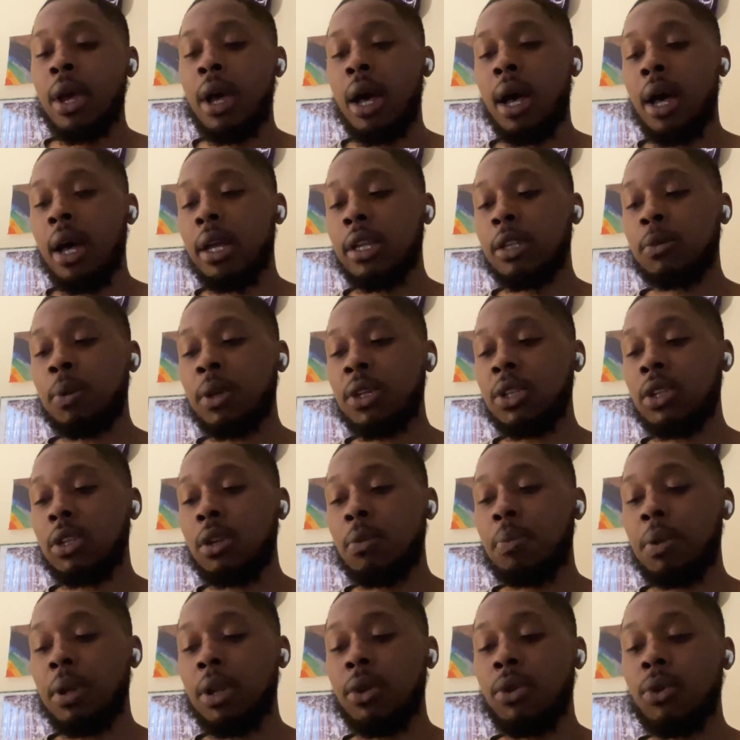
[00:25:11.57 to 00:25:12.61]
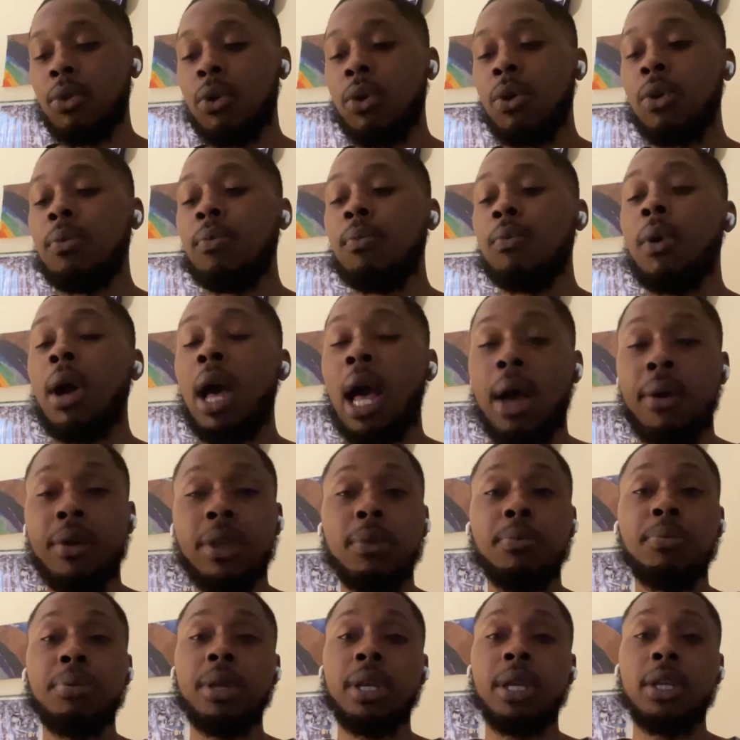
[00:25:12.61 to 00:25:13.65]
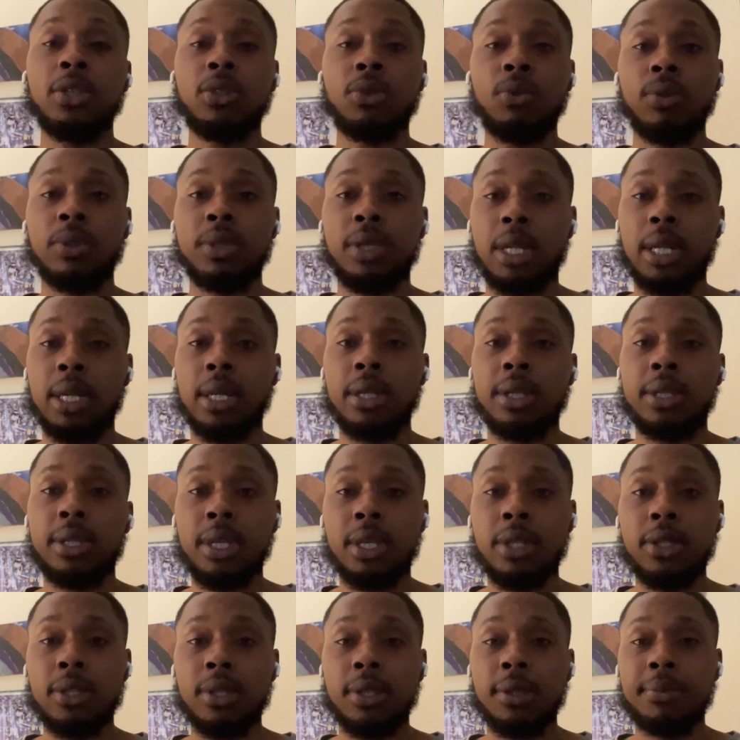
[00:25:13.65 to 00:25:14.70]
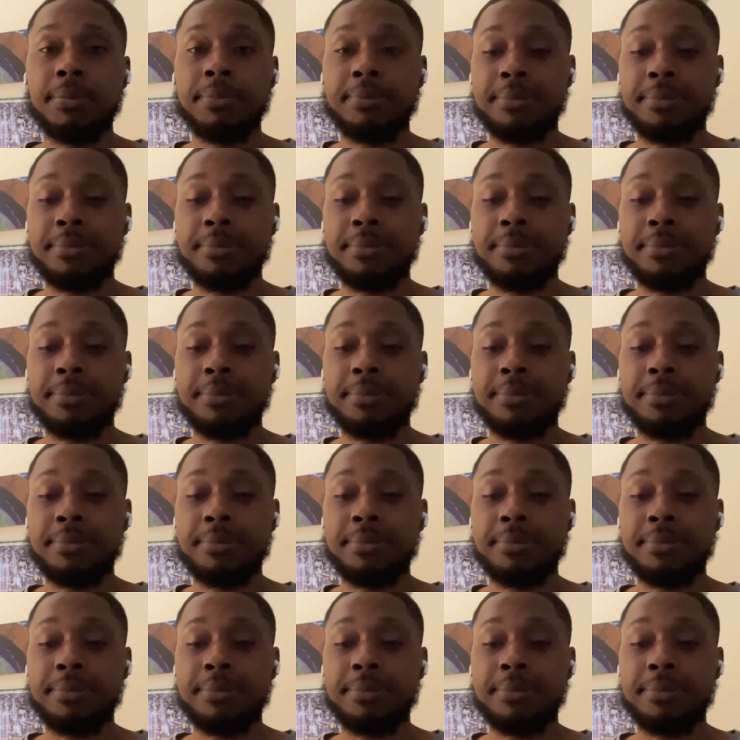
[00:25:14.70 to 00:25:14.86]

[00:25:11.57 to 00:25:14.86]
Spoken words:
especially depending on how he plays towards the end of the season.